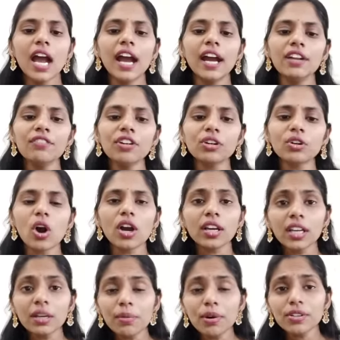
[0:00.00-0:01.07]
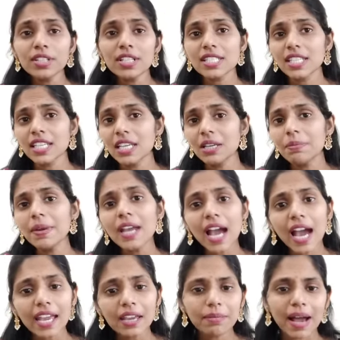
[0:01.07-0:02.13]
and if you're talking about the
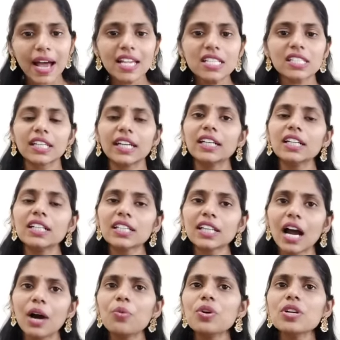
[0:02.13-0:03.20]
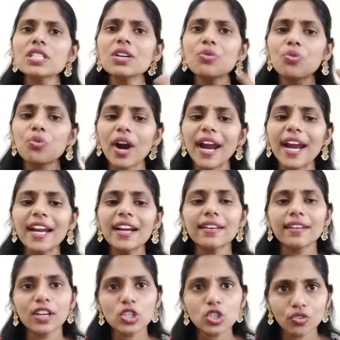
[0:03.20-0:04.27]
CPI basket, it covers a
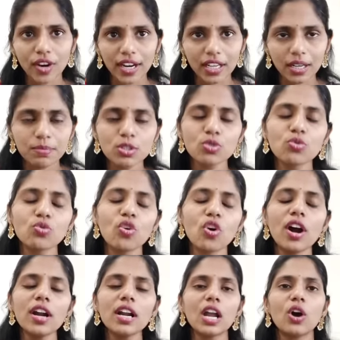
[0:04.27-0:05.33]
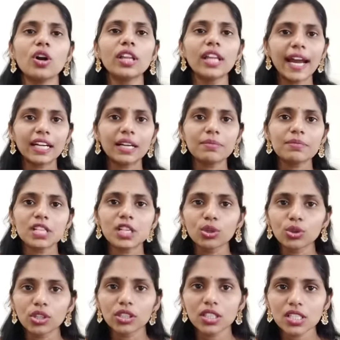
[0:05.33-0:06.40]
wide range of items. So what are the items
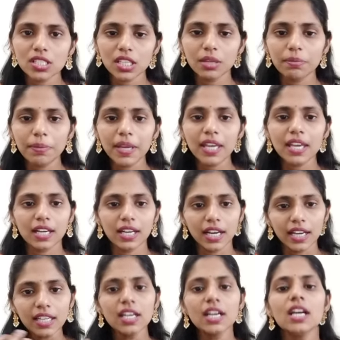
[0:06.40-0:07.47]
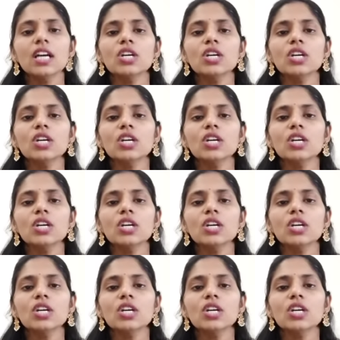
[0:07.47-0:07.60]
included in the CPI?